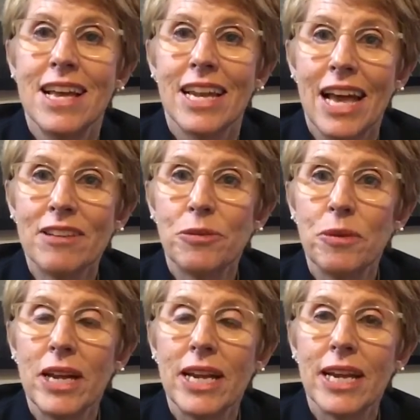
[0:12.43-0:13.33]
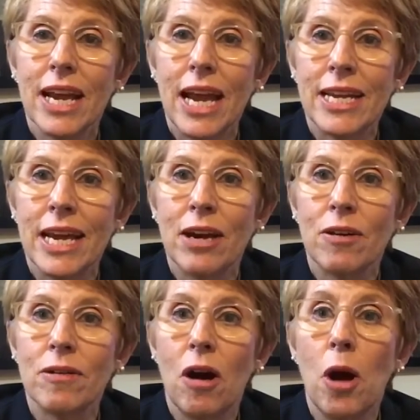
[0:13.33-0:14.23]
Last week at
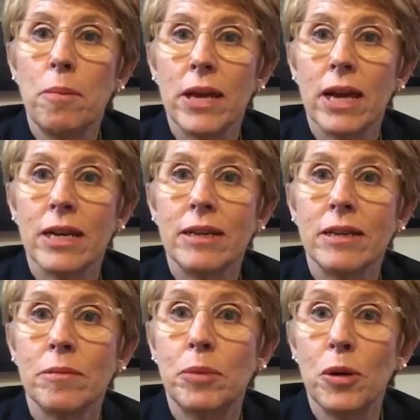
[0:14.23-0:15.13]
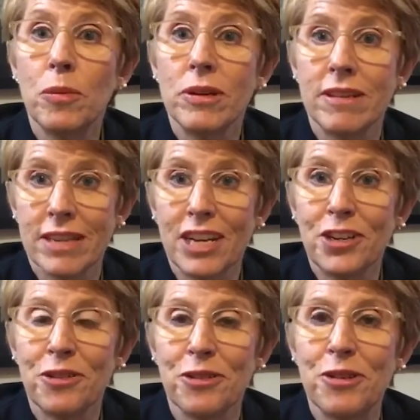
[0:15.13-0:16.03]
our IPA Burwood
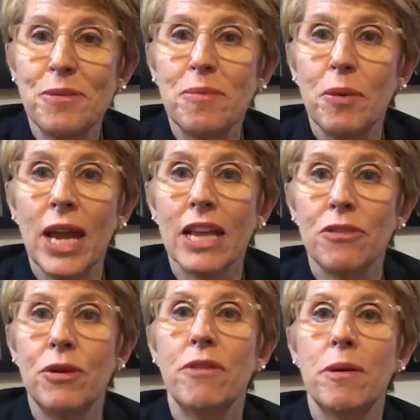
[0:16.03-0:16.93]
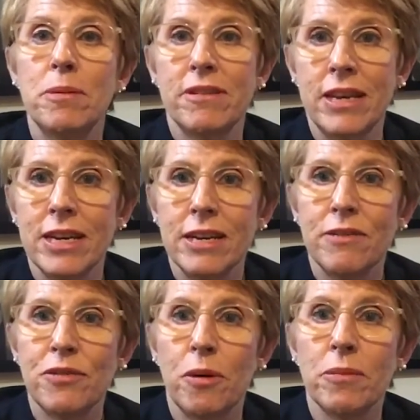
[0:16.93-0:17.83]
discussion group, we had three
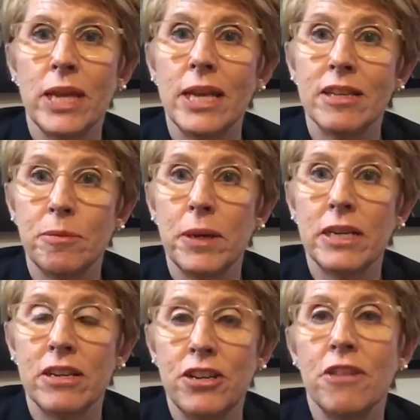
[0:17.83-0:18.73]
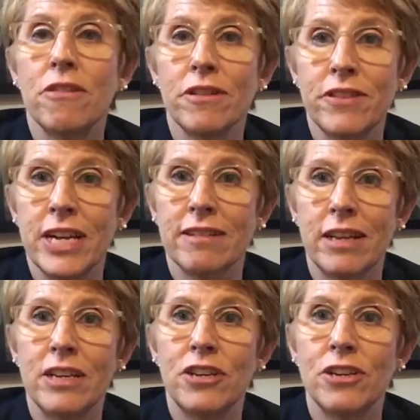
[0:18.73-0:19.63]
representatives from the Inspector General of
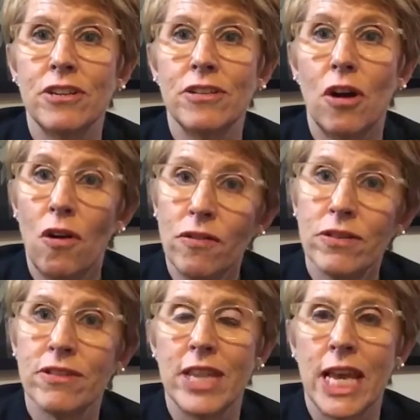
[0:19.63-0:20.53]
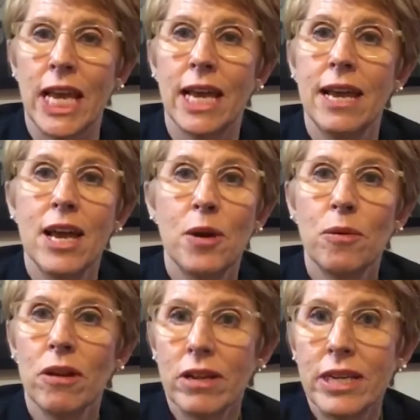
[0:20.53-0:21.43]
Taxation's office there.
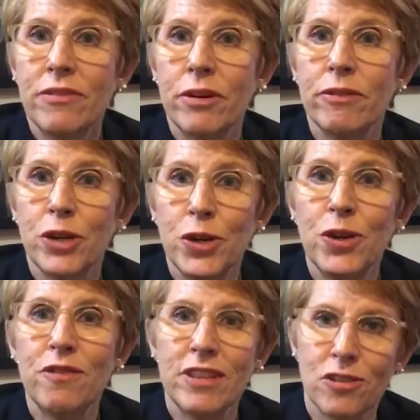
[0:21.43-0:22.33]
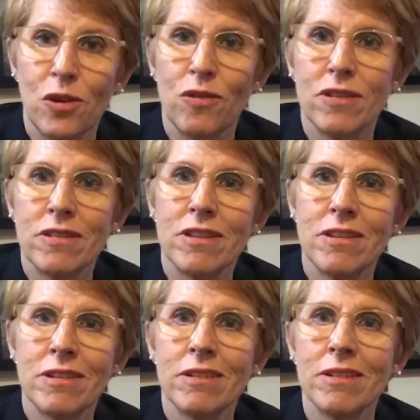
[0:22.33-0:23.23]
Well, I'd never even heard of this office
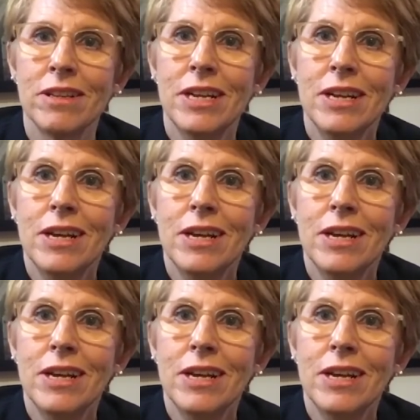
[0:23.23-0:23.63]
until